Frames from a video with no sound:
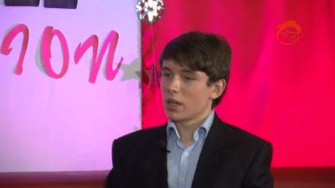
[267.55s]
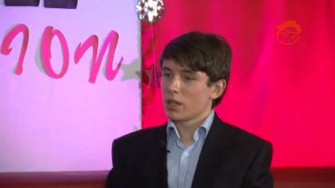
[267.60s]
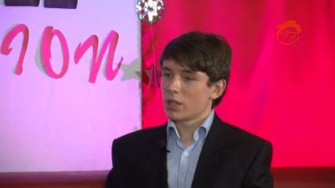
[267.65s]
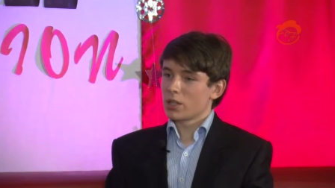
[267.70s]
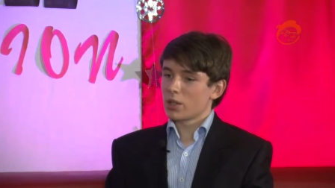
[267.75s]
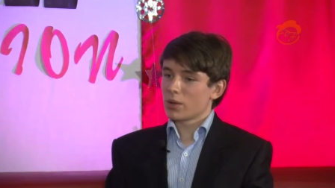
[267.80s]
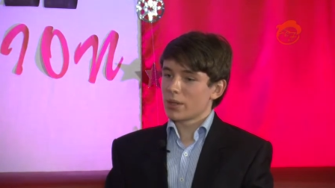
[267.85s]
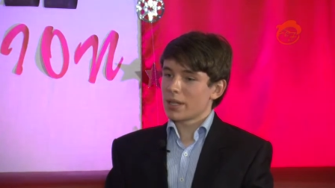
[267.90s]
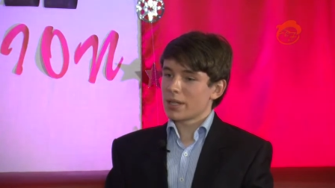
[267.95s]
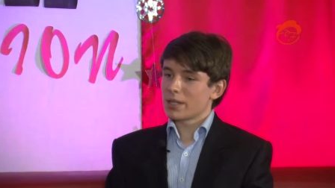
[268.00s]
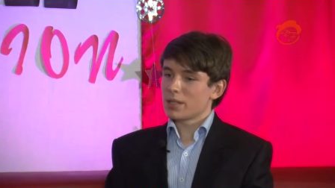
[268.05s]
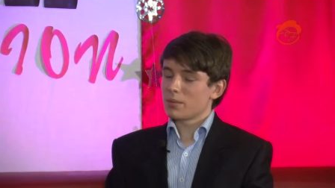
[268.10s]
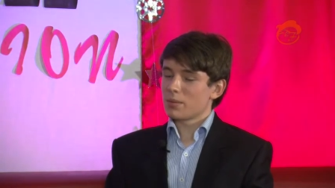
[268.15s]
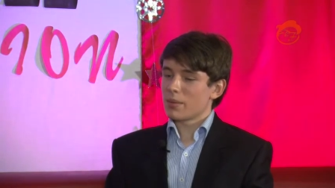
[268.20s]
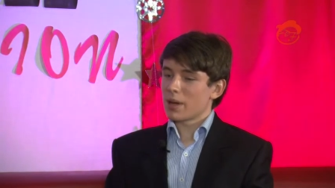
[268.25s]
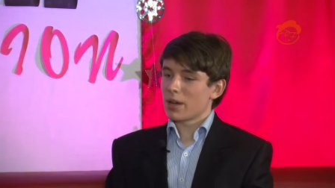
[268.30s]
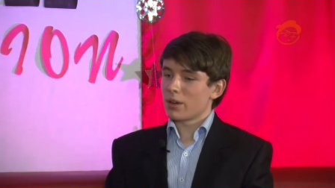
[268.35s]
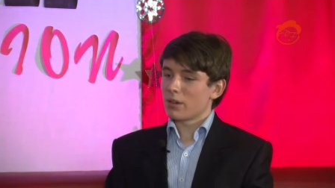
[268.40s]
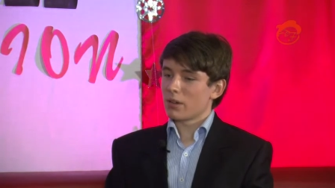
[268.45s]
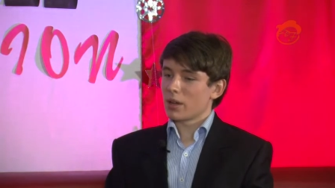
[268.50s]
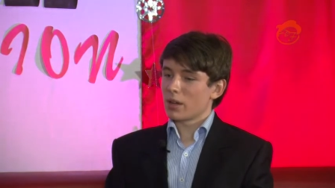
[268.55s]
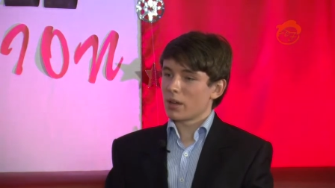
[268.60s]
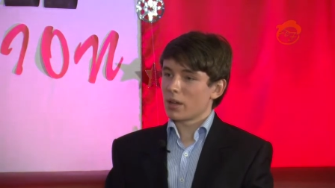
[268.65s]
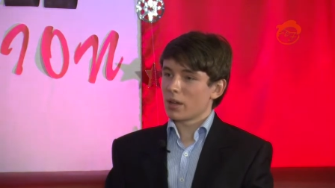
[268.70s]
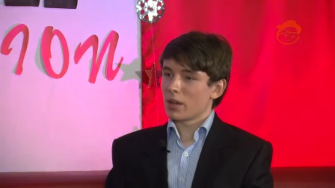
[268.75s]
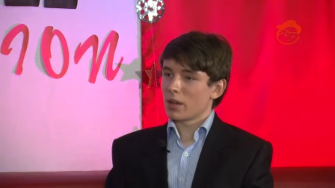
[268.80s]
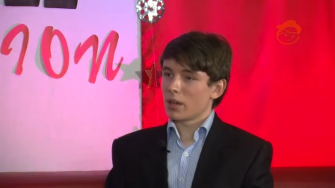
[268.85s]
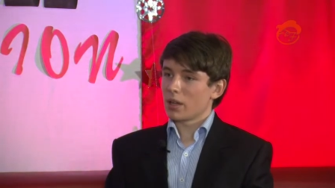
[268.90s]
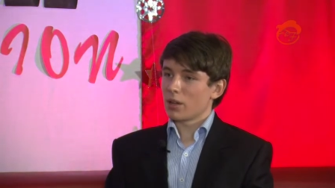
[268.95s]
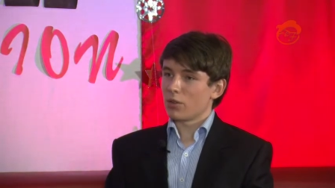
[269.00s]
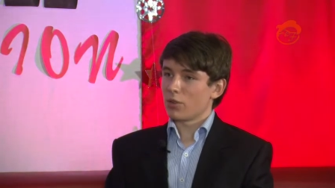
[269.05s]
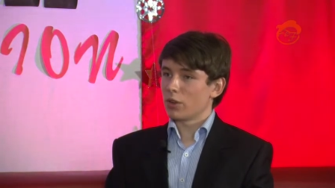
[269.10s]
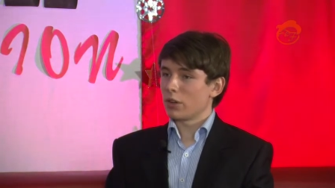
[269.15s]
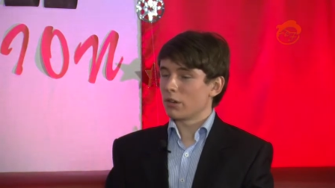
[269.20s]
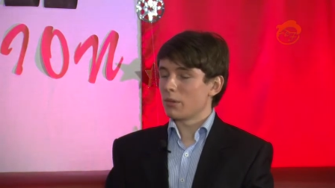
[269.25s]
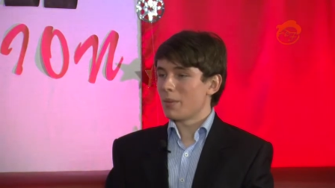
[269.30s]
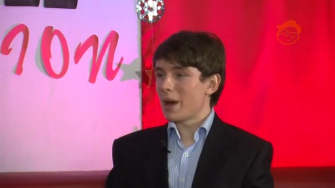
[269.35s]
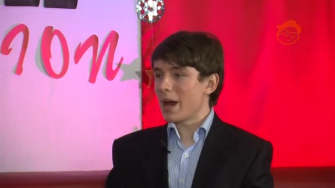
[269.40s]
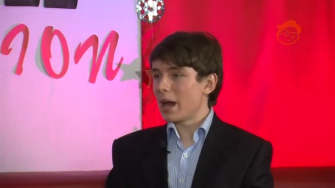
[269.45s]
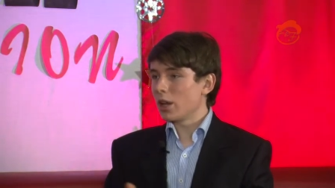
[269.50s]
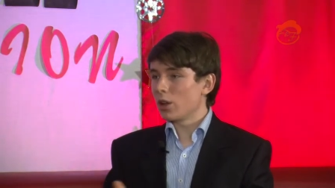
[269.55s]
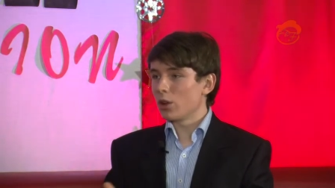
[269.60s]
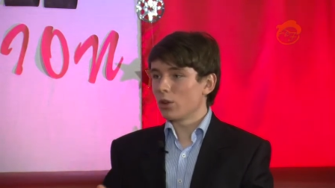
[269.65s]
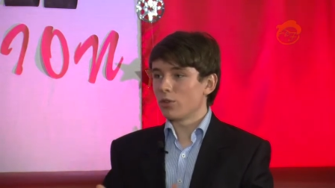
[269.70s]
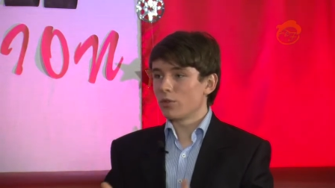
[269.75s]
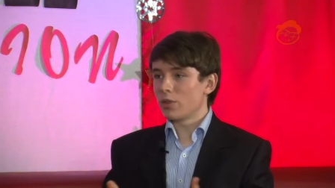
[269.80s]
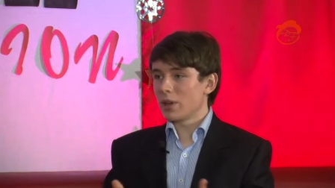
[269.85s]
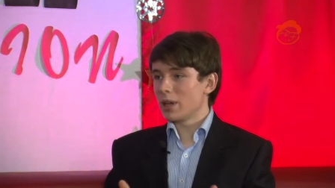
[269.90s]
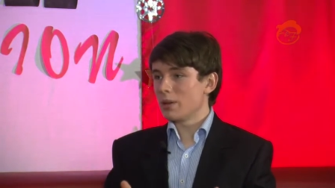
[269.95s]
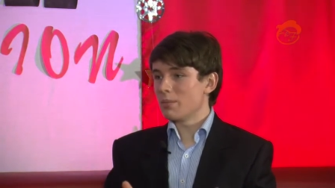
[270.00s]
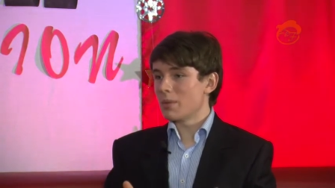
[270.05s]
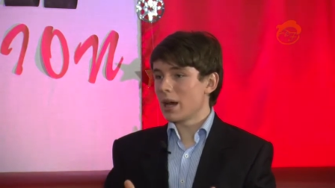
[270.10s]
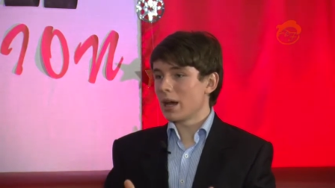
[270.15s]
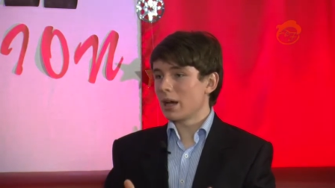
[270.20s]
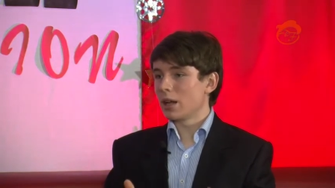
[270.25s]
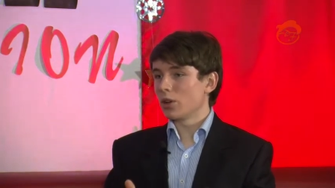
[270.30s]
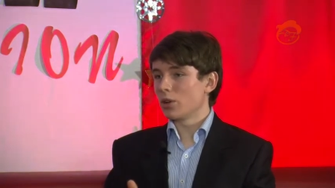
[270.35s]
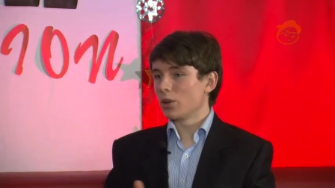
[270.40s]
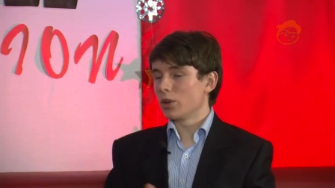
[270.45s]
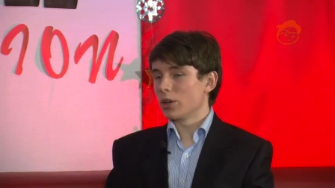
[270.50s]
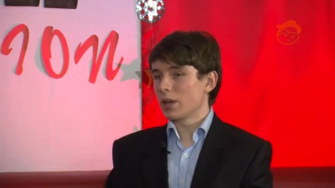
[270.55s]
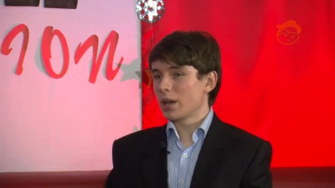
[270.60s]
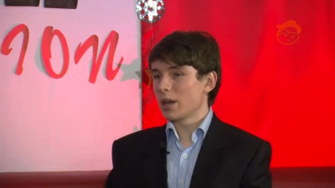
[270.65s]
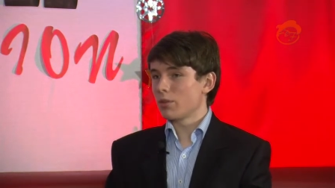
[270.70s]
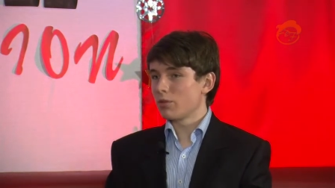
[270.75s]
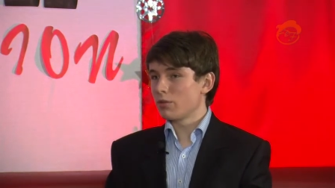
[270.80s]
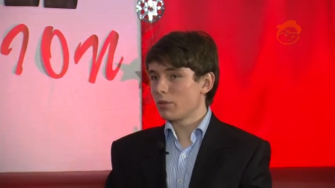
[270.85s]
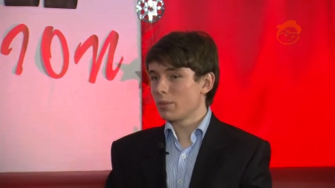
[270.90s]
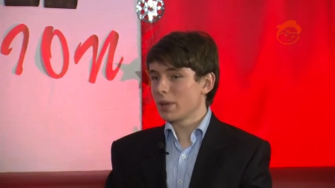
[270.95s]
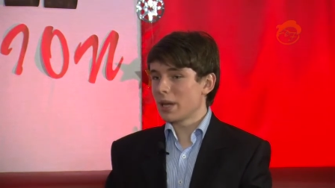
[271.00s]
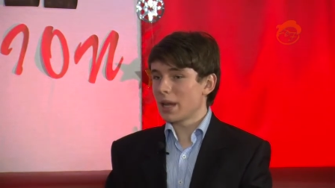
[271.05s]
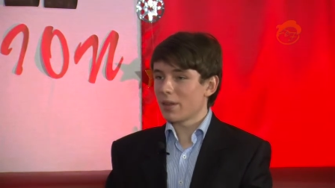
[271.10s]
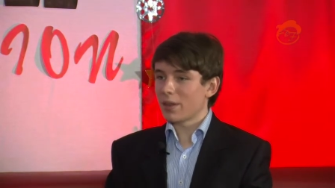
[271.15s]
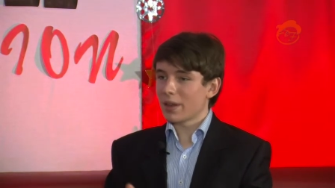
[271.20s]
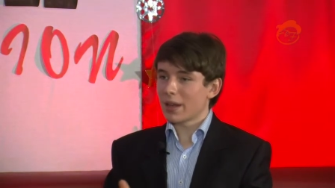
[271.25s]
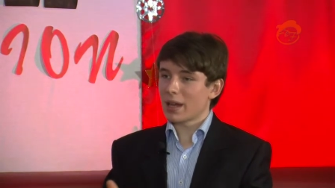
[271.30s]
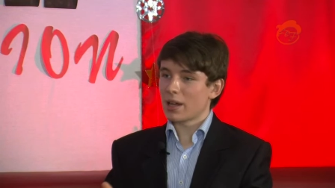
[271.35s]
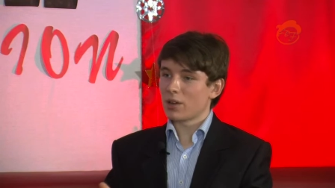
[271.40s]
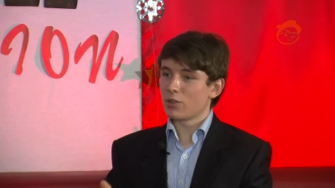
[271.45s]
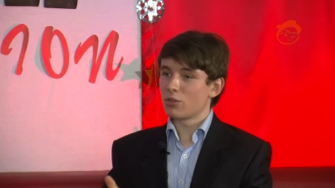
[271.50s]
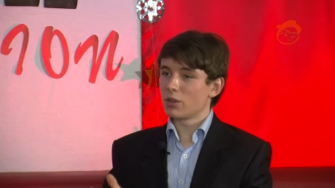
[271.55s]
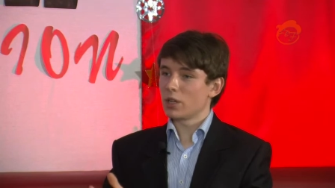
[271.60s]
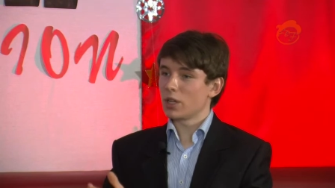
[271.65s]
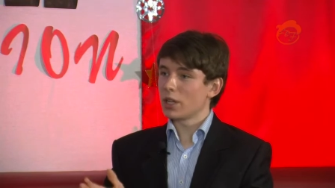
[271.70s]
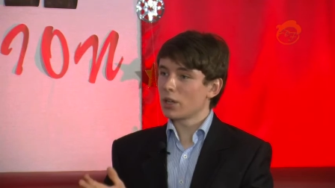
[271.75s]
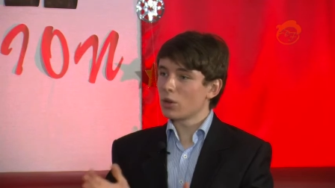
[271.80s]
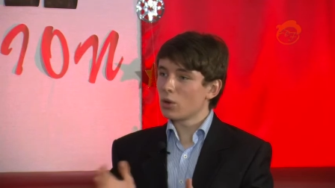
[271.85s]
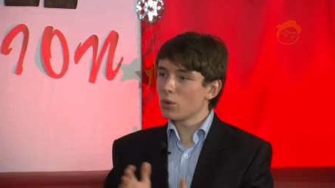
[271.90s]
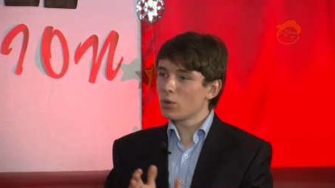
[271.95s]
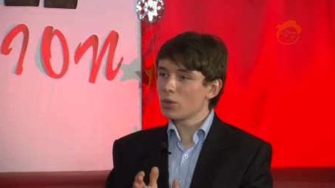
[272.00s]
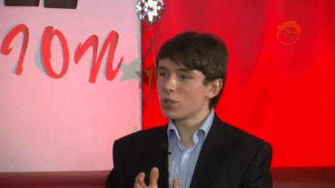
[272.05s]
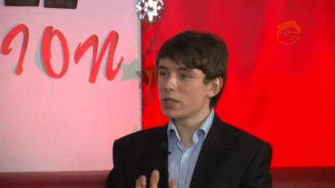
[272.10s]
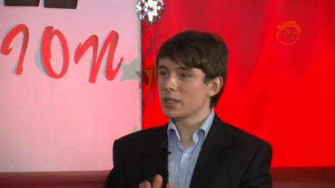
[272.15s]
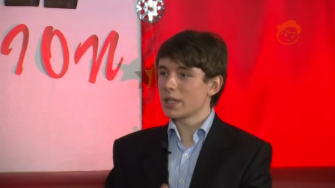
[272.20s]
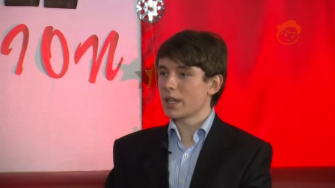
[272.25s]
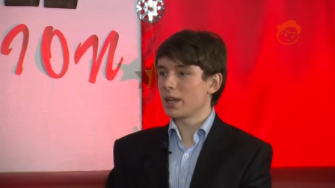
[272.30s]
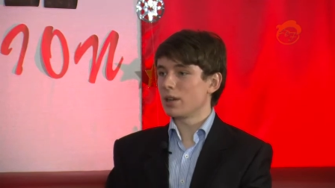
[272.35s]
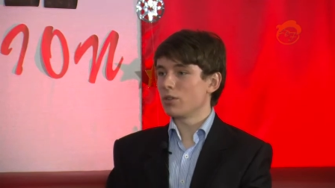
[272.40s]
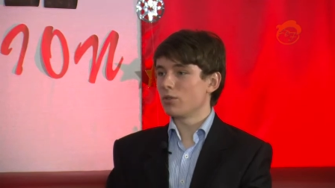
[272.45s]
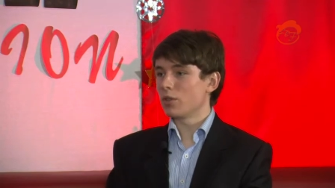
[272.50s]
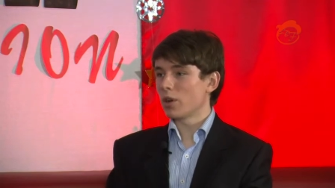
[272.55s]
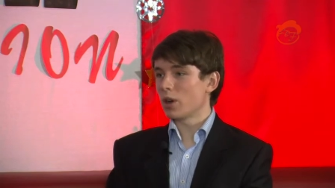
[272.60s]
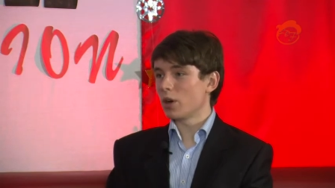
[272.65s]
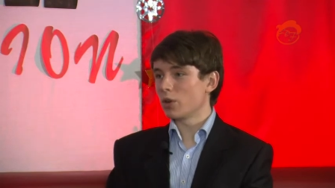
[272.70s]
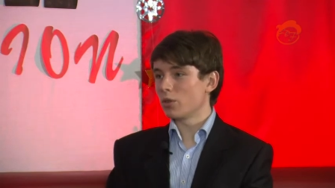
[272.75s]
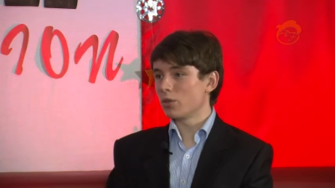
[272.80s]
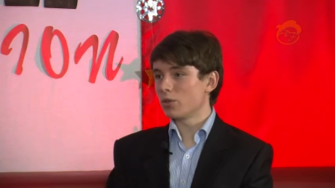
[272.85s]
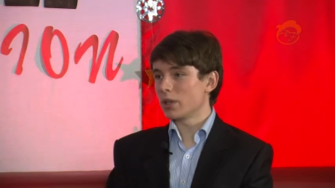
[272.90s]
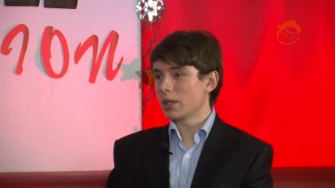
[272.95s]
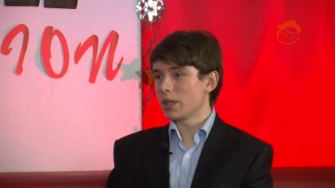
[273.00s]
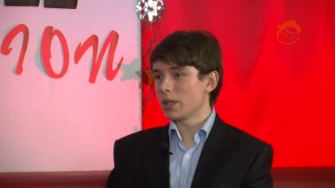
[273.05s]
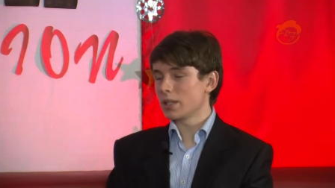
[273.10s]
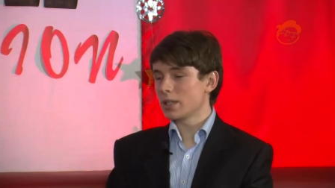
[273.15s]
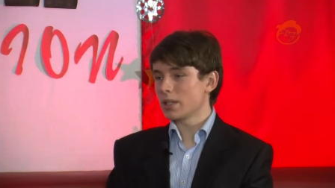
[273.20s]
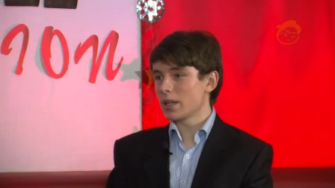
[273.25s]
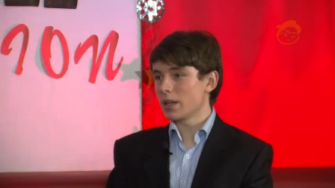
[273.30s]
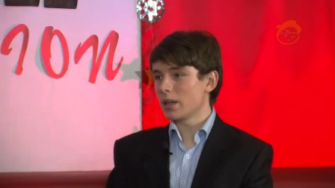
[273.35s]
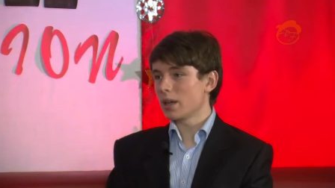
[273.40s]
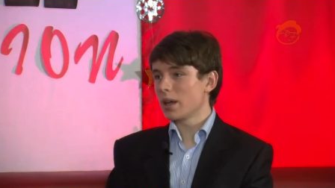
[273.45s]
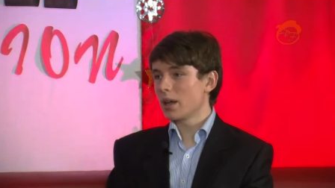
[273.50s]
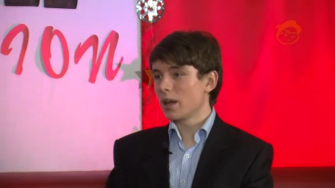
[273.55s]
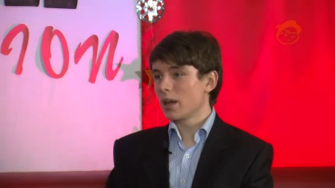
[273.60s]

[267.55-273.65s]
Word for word: So it doesn't matter if you're a male or female or you come from another country, you can all just get involved, and it's a